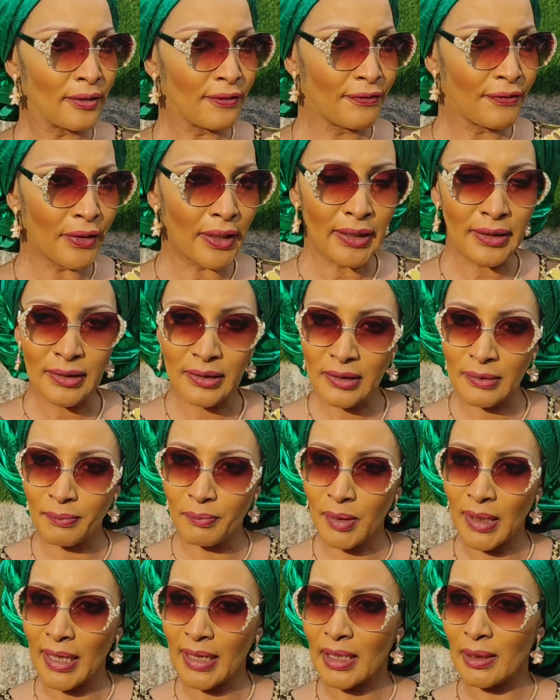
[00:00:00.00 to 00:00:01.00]
the
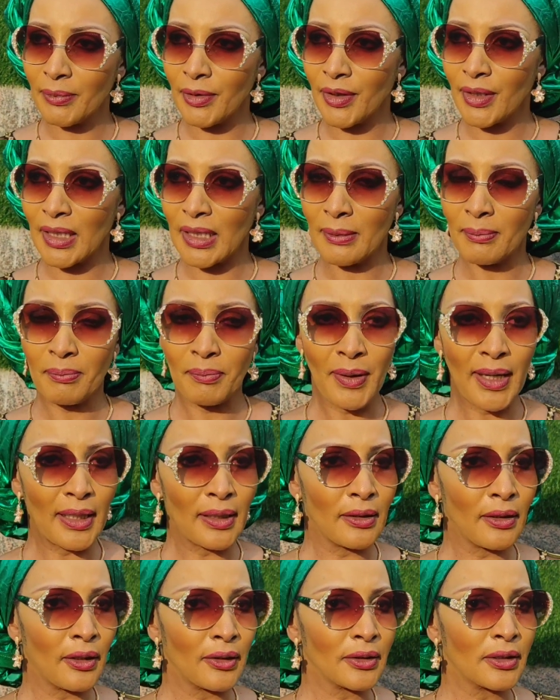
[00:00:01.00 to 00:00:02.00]
first black American
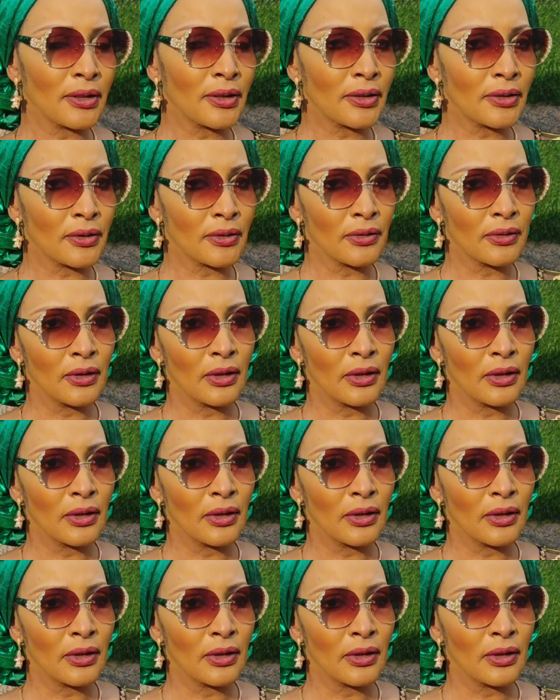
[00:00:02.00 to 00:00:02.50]
pilot,